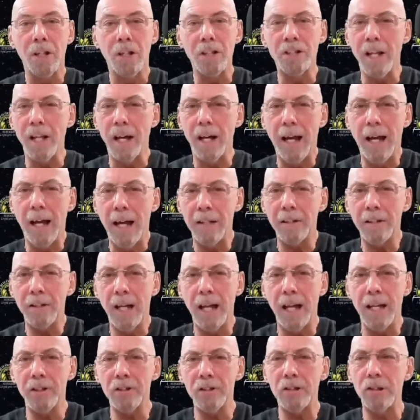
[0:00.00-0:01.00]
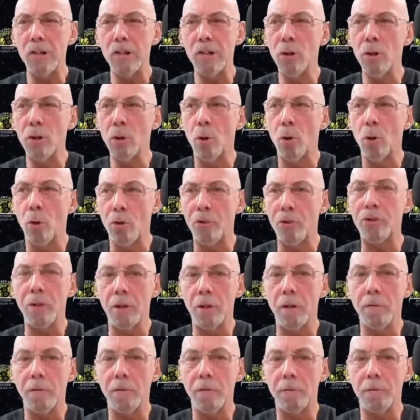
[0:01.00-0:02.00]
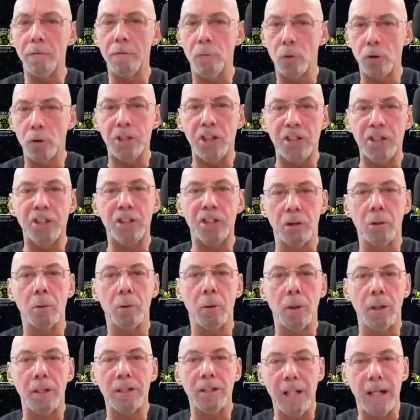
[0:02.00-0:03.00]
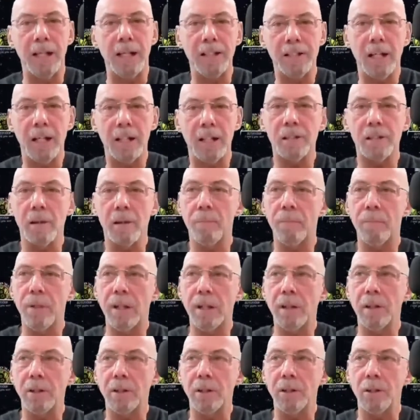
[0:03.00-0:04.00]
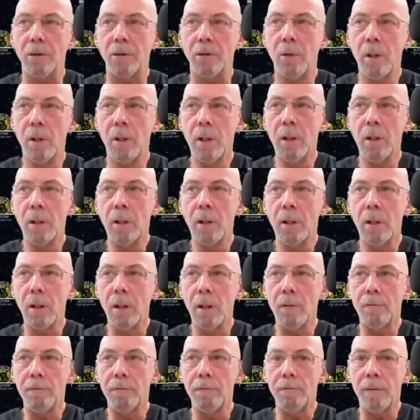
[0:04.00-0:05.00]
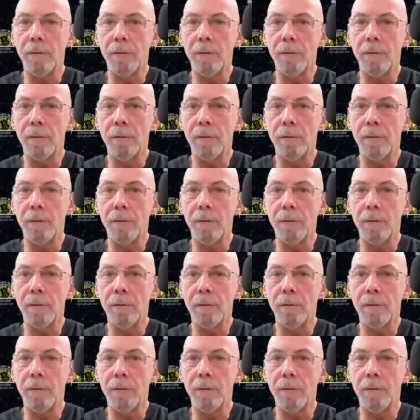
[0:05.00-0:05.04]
is that and, hence, hence Lord uh, Fusitu'a? Is that is that something that you have